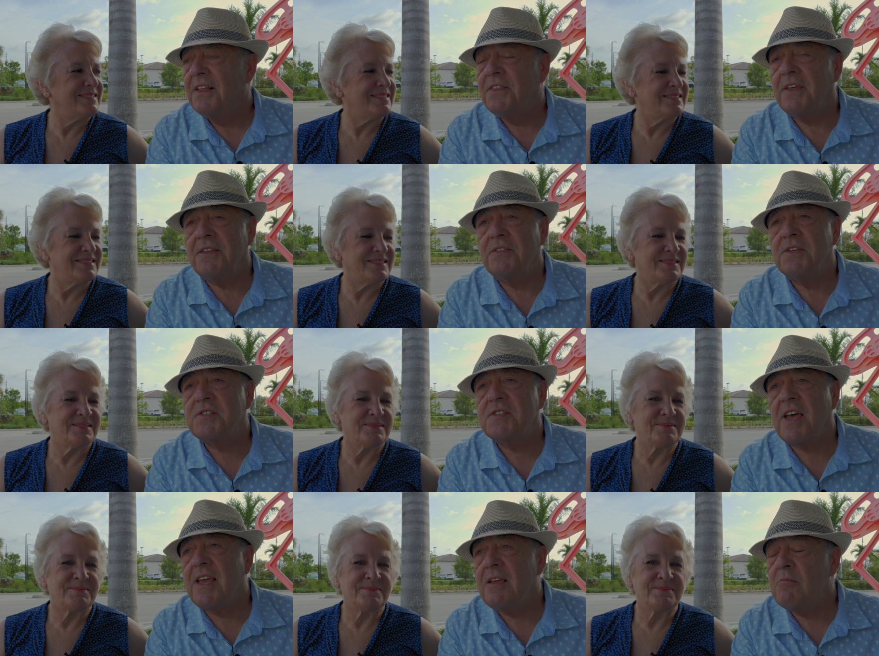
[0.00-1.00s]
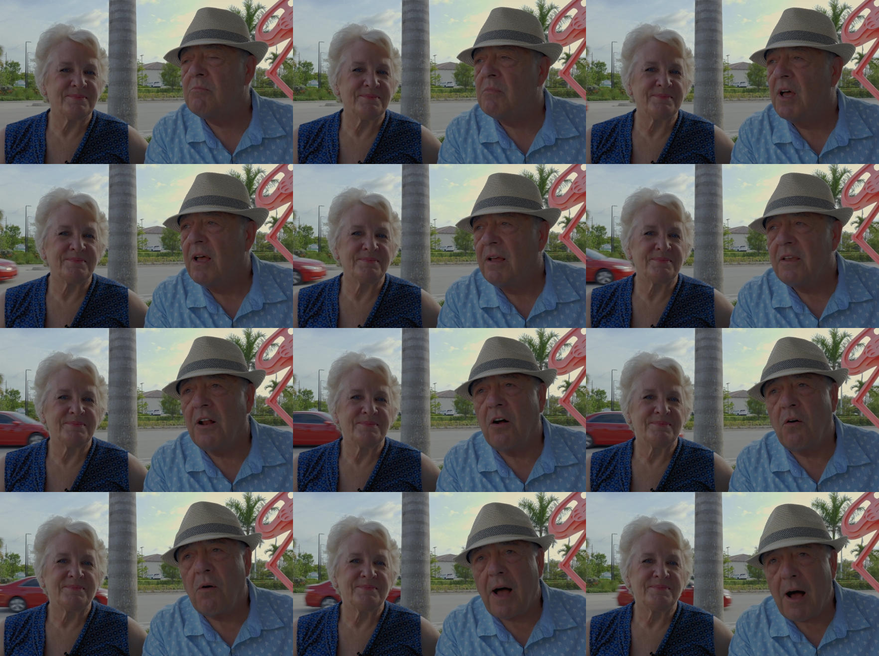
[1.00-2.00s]
Speaker 1: the, the same, you
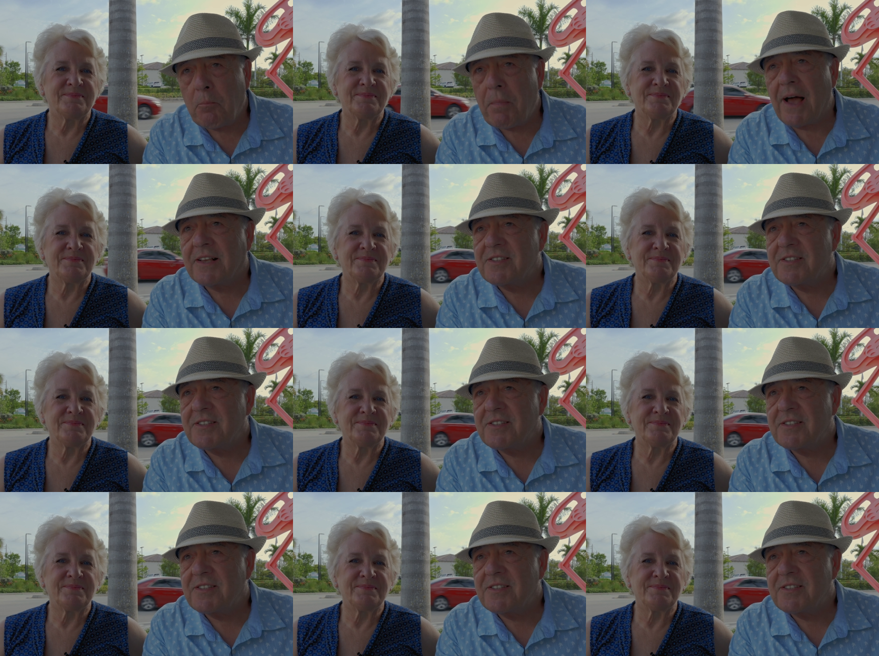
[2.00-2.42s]
know, Outback